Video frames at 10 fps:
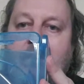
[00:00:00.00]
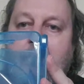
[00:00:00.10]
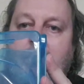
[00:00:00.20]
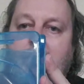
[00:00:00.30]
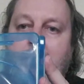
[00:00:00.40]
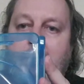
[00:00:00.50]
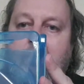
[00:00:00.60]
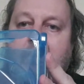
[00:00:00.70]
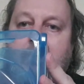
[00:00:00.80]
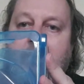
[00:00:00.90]
some
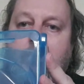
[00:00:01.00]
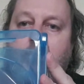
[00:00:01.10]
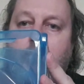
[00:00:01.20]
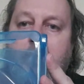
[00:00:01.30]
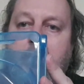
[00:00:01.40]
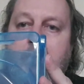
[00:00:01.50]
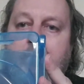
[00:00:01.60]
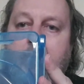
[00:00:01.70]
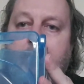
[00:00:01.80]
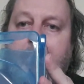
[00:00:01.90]
looks like somebody's run
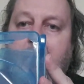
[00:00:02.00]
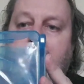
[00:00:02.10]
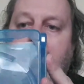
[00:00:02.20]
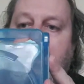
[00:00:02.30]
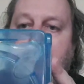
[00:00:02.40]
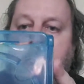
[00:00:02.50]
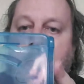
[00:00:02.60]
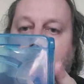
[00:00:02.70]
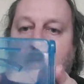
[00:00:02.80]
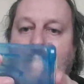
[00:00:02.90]
over it. But
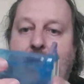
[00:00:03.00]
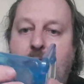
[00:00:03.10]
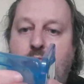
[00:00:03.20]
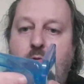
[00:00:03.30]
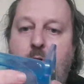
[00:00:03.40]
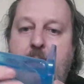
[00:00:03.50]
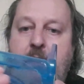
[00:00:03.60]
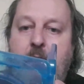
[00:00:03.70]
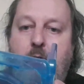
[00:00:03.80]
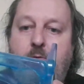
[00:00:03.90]
luckily, it was right
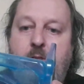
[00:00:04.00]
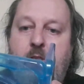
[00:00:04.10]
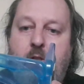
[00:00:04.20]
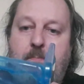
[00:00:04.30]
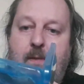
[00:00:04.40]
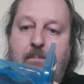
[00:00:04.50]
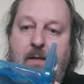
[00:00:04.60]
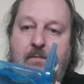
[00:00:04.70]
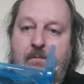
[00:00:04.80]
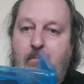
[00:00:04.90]
along the top,
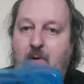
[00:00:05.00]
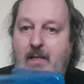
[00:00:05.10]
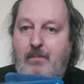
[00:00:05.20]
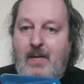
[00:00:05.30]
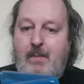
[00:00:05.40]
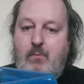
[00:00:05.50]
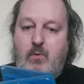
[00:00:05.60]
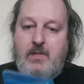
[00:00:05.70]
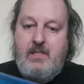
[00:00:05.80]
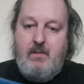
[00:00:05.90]
above where the paper
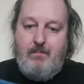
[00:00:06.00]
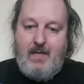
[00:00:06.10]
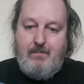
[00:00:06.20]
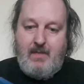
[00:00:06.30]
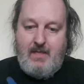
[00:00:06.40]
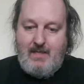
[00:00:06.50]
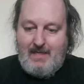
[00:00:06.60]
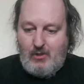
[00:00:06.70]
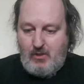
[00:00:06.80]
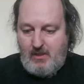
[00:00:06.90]
was, so the paper didn't
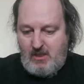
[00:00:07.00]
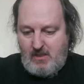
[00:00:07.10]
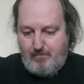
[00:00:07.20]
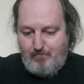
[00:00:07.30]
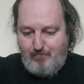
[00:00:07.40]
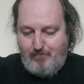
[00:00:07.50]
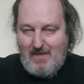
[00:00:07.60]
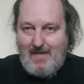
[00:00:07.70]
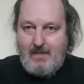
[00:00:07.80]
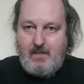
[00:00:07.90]
actually
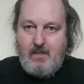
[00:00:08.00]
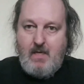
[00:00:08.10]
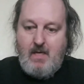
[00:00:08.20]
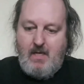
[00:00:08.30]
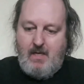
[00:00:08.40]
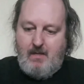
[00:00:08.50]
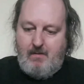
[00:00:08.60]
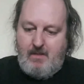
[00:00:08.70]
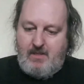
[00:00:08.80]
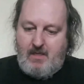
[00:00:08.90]
split.
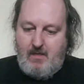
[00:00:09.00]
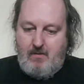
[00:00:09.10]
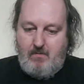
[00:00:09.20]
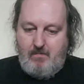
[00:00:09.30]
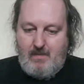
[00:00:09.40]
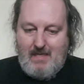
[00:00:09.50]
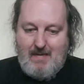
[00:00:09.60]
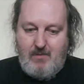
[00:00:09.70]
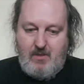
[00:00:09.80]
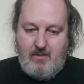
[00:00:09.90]
So
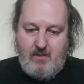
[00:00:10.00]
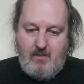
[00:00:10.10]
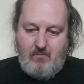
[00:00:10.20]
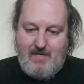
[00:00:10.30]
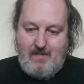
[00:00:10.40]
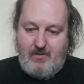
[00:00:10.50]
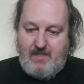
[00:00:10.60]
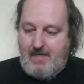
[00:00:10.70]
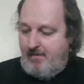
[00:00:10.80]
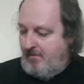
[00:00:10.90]
Amazon turned around and
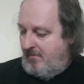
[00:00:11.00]
said,